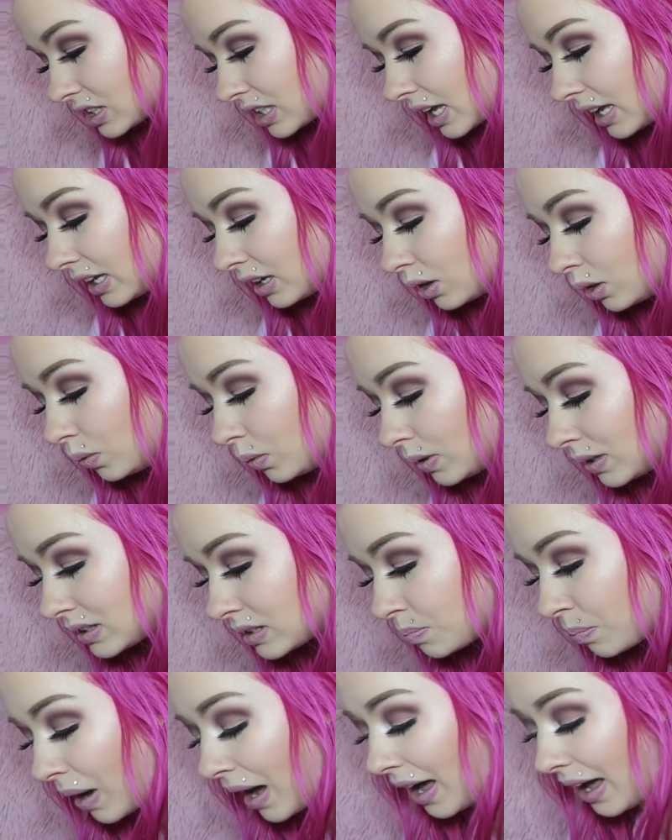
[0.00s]
saying who
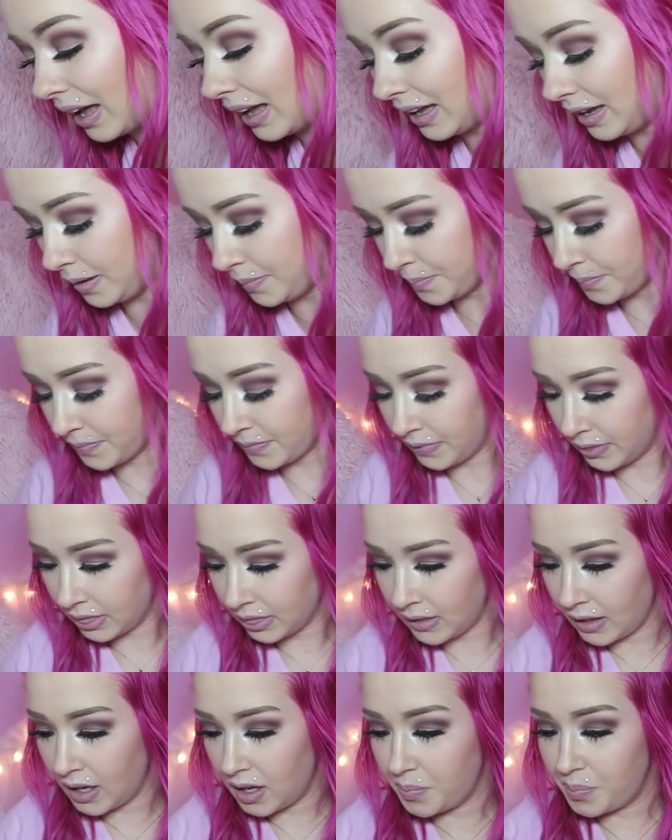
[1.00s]
it's by,
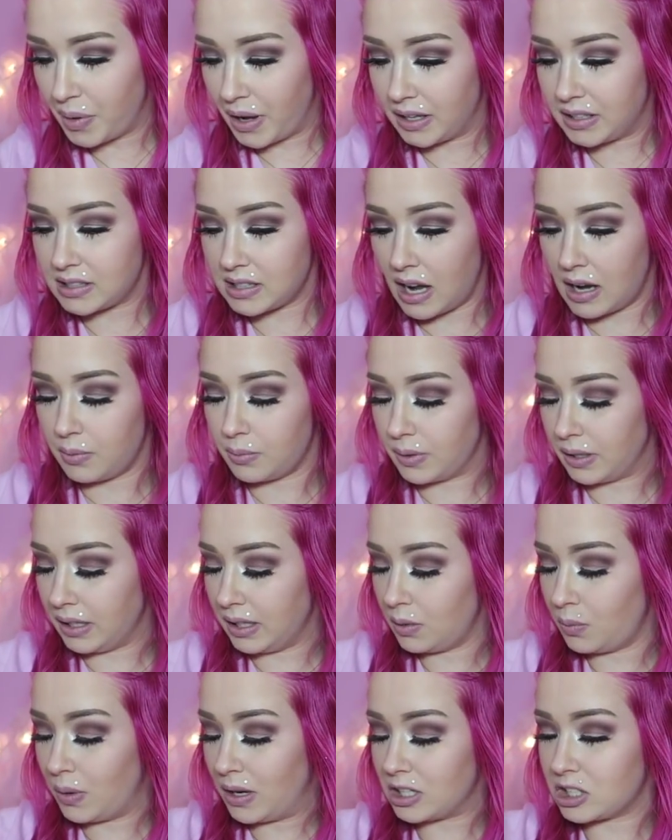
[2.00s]
but I
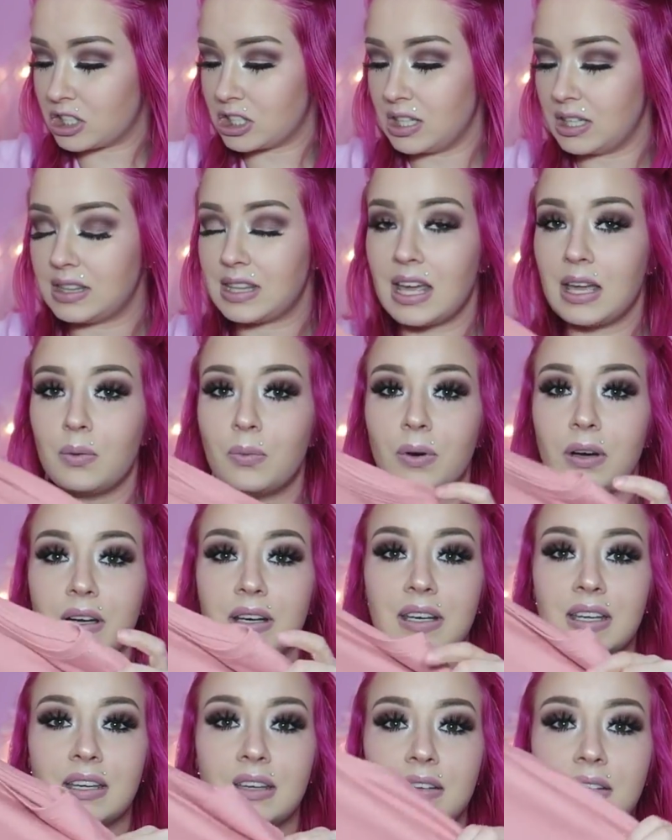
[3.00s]
really wish that they
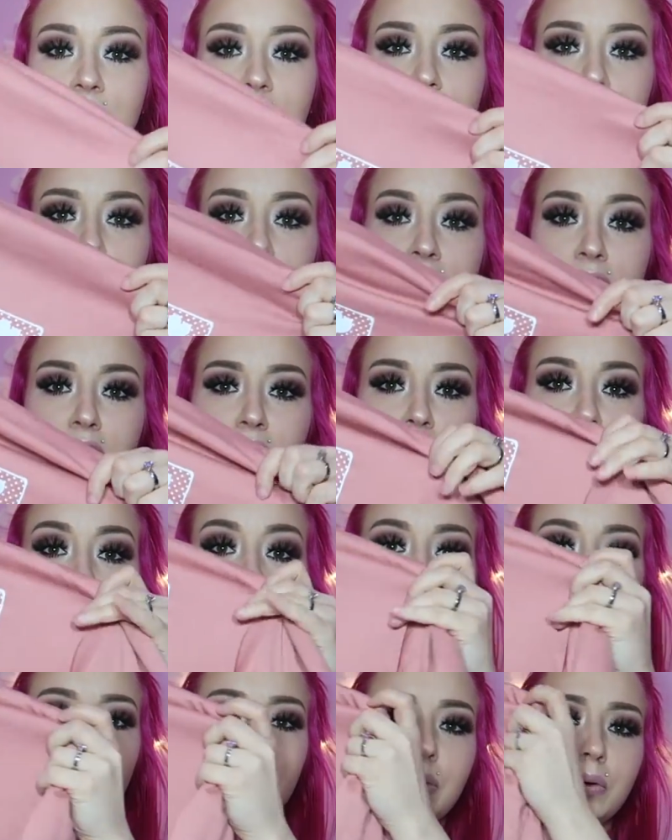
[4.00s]
would
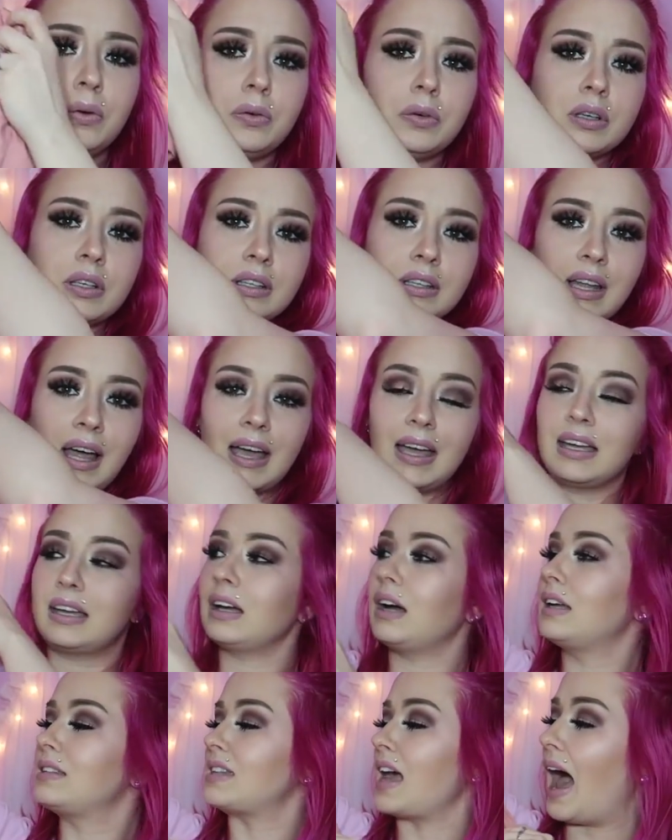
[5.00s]
include
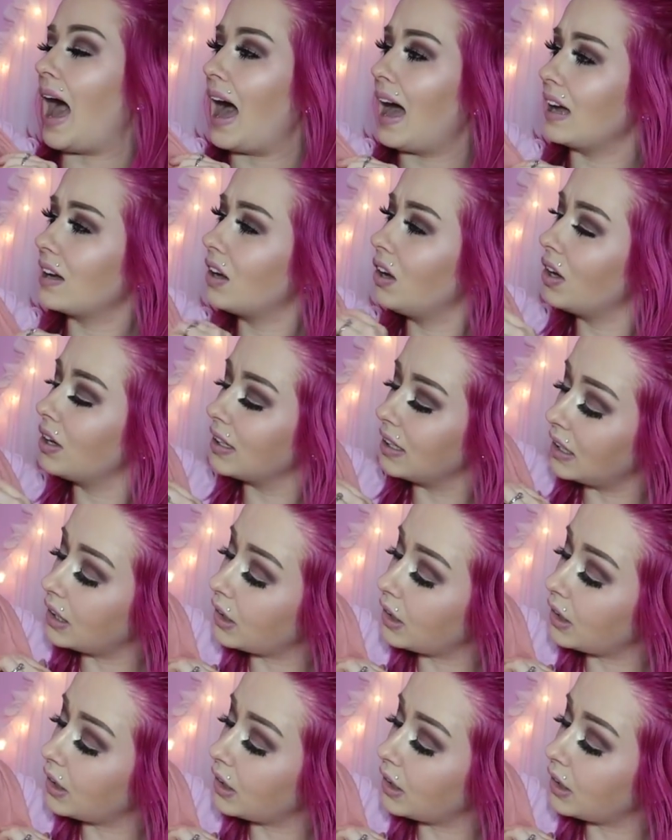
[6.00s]
like a tag on